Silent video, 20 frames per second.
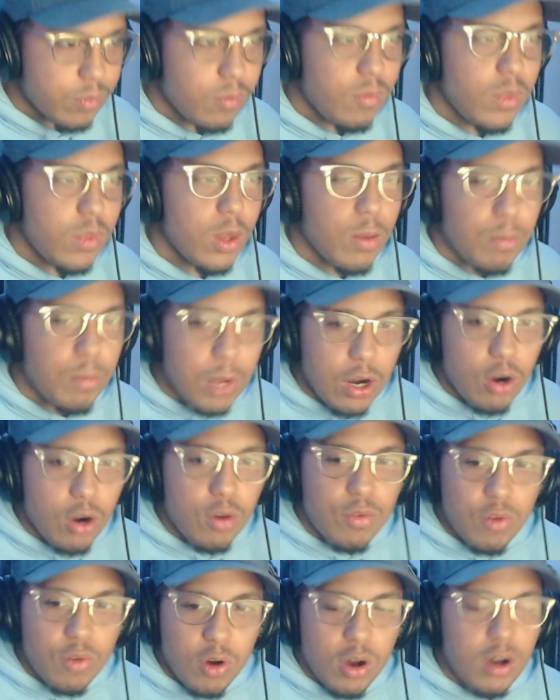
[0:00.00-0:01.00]
But
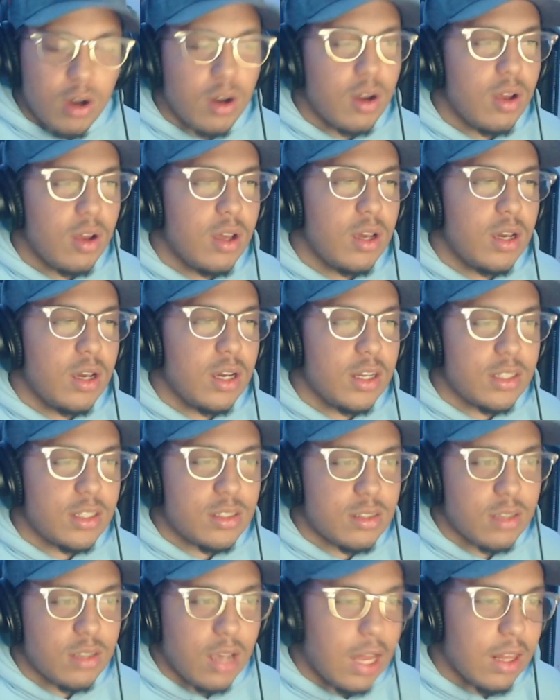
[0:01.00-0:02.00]
overall,
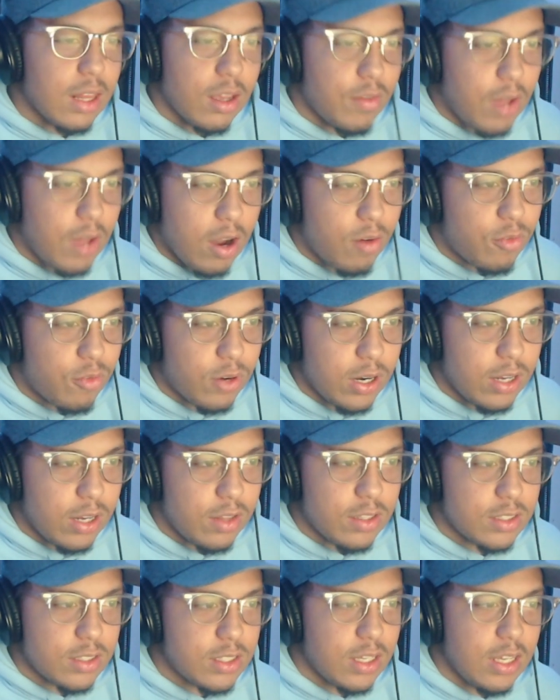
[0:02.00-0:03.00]
I love Alfred in
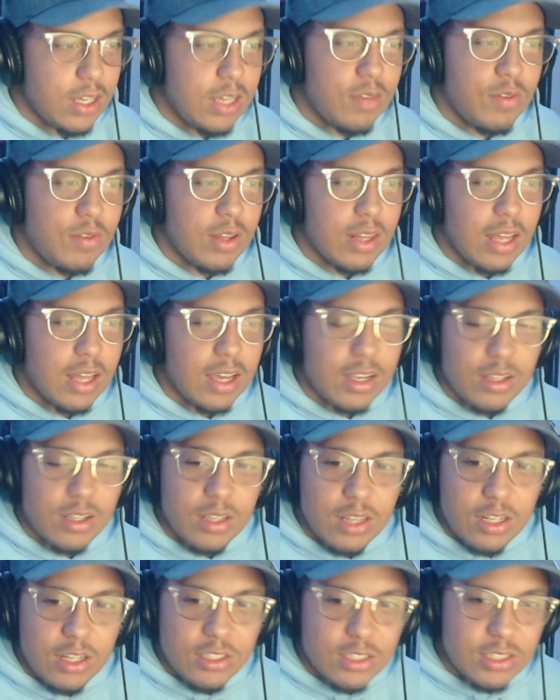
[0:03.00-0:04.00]
this scene. He even, like,
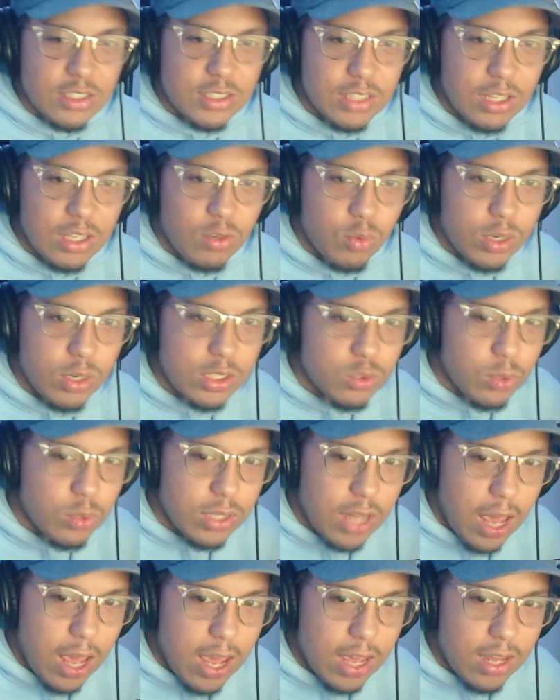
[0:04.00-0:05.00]
there's this scene where he's with
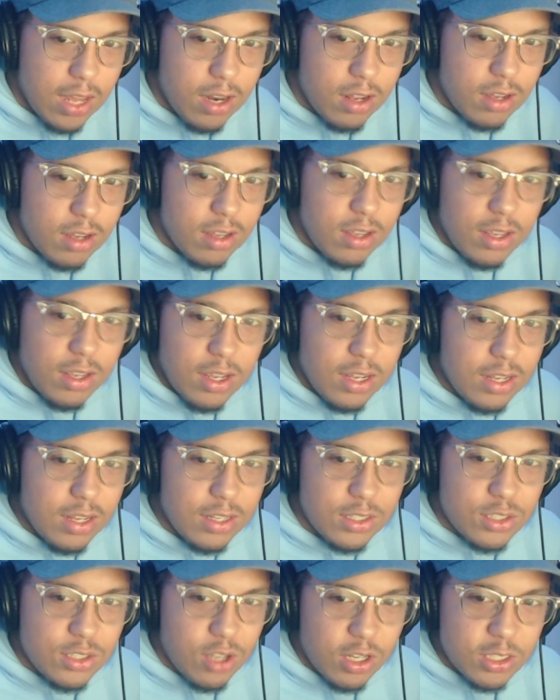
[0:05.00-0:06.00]
Diana and
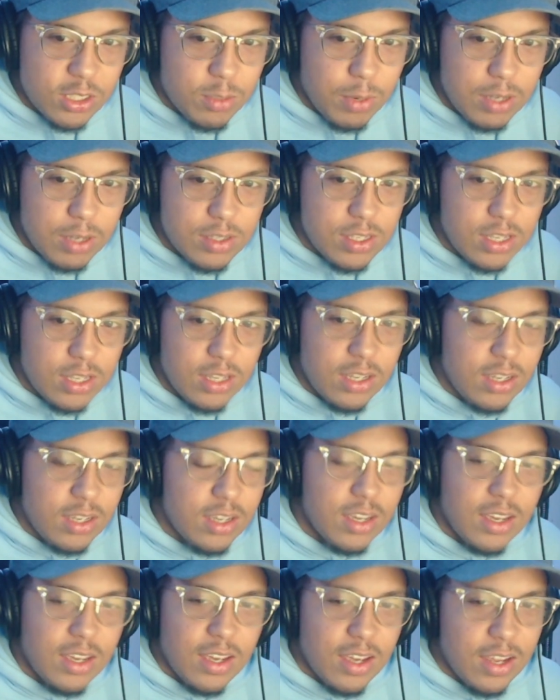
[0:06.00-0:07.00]
he talks about tea,
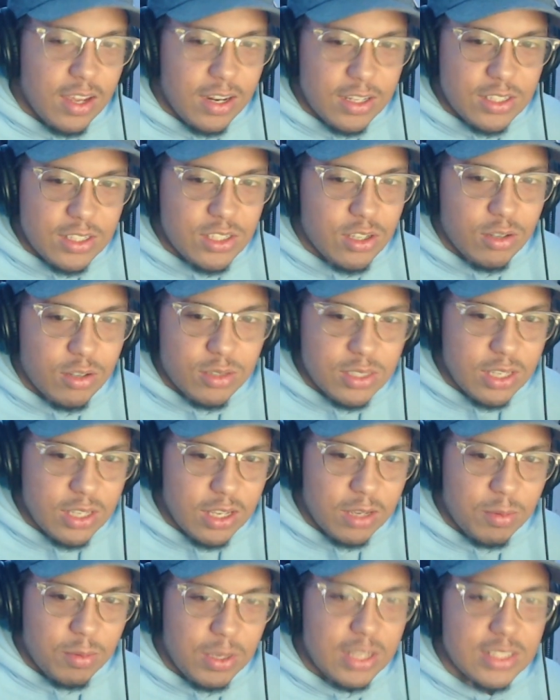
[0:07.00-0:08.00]
and it's so
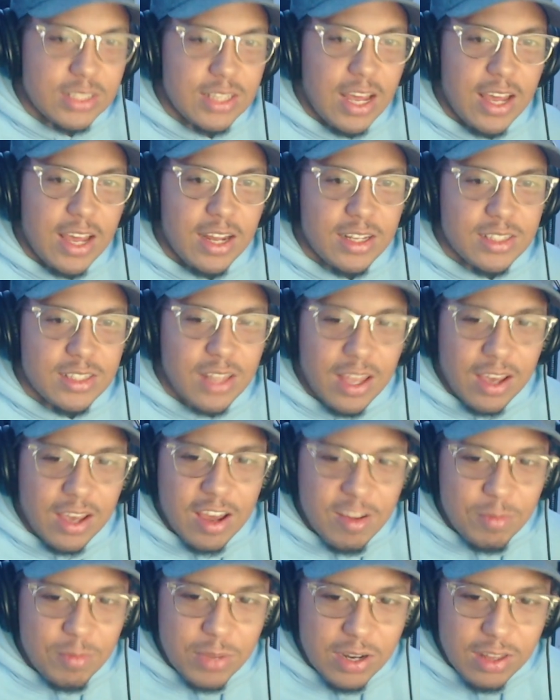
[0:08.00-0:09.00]
sick, because Diana's like,
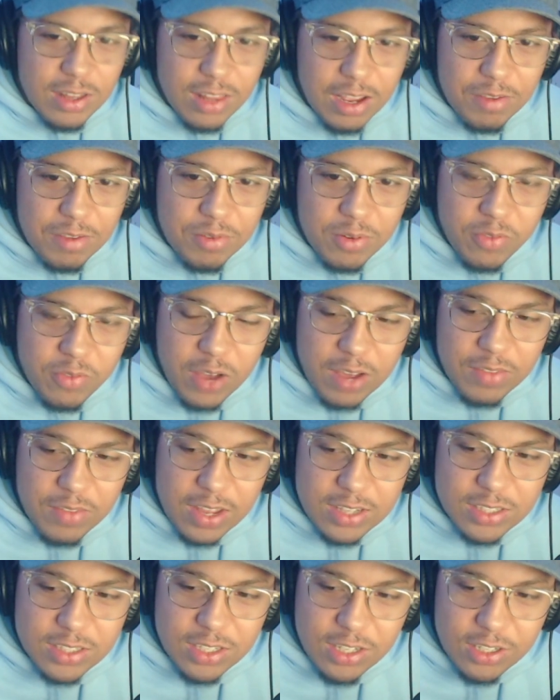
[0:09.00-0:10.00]
I've been alive for
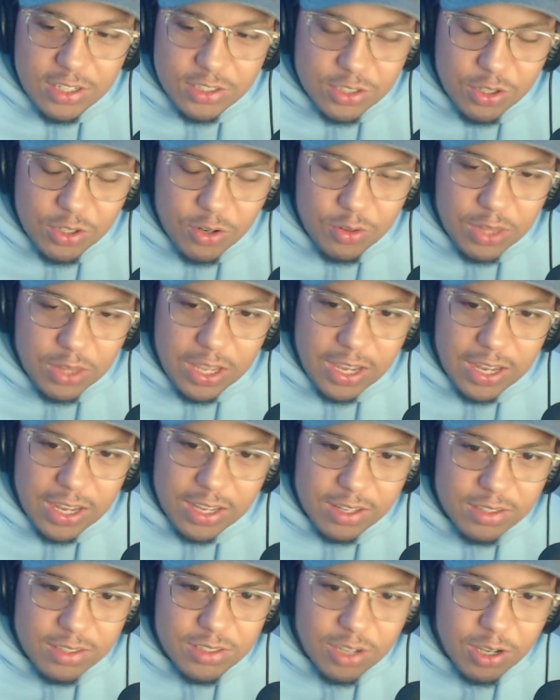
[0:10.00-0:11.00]
5,000 years. You don't think I
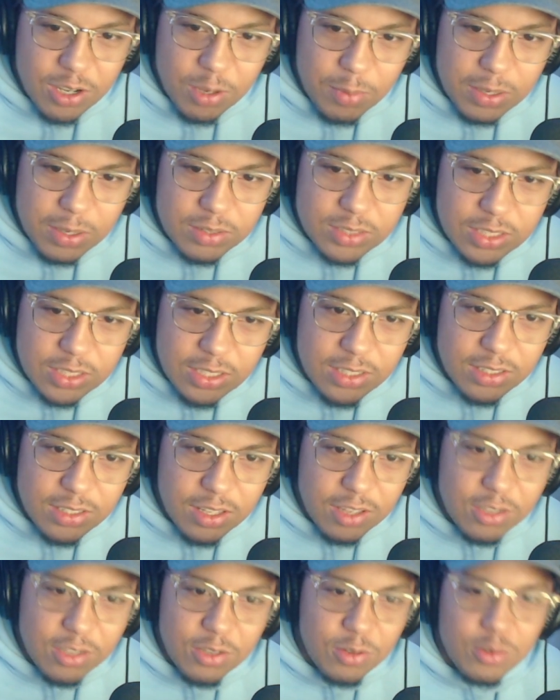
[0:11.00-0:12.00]
could talk about tea?
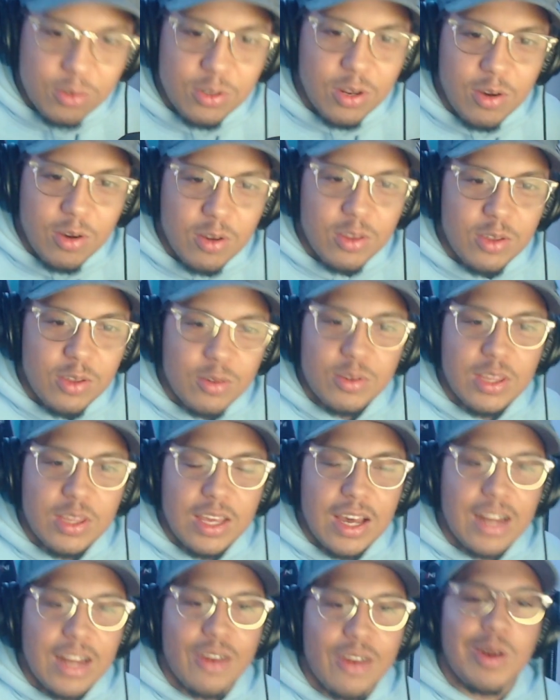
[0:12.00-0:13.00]
Like, you don't think
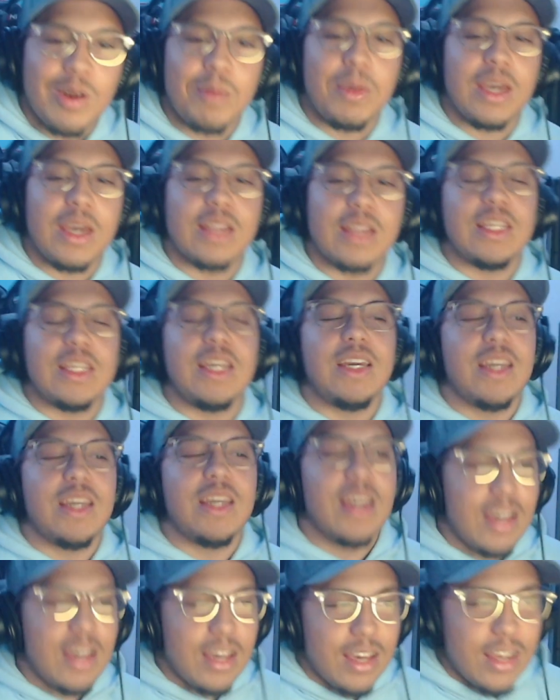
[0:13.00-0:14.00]
I know how to make tea?
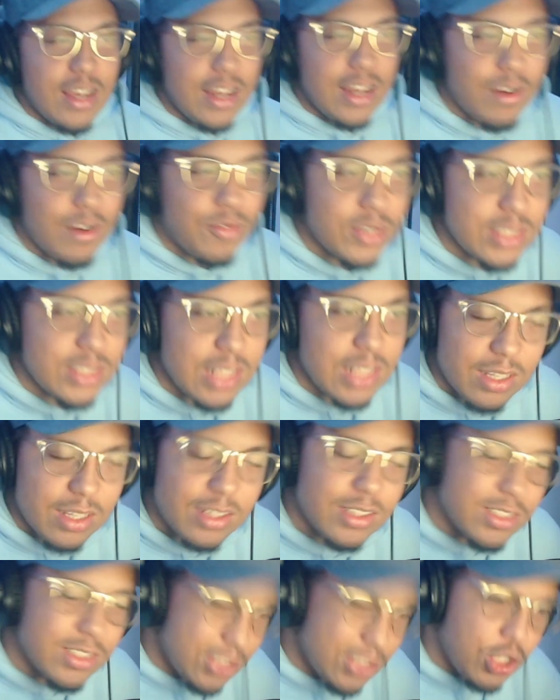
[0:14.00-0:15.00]
And Alfred's like,
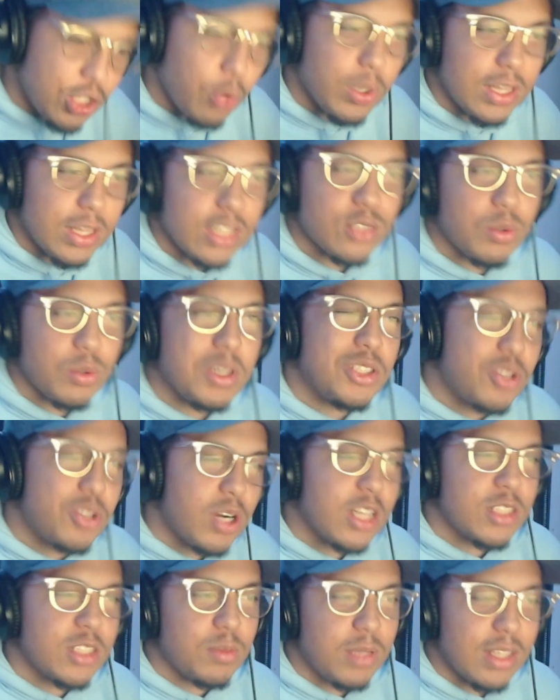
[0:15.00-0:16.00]
just do it this way.
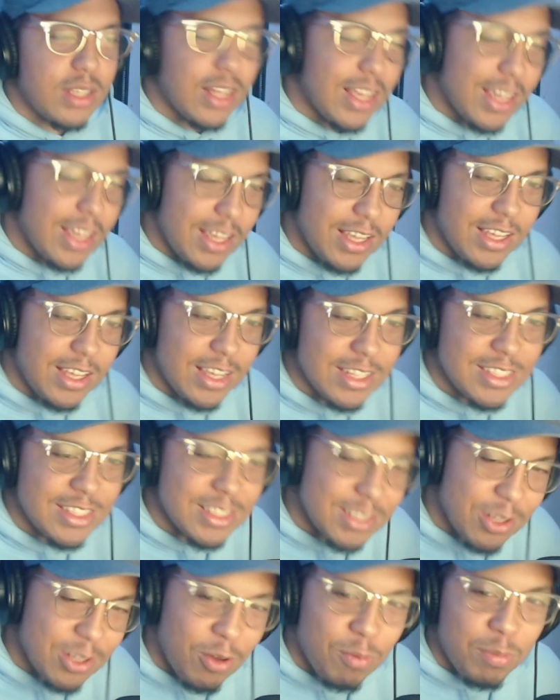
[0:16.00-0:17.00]
Trust me. Like, he gets his
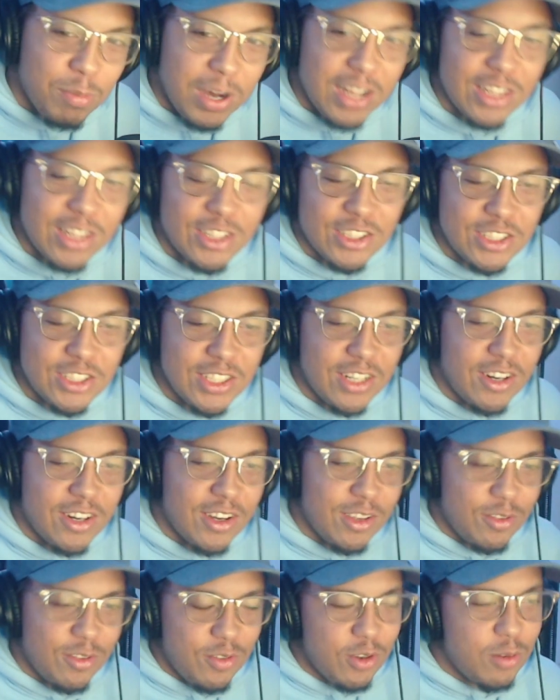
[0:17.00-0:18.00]
little butler shit on.
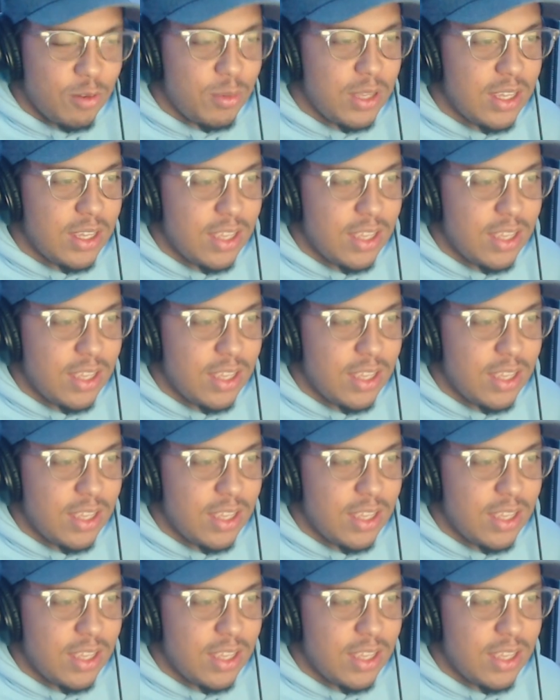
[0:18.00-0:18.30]
You feel me?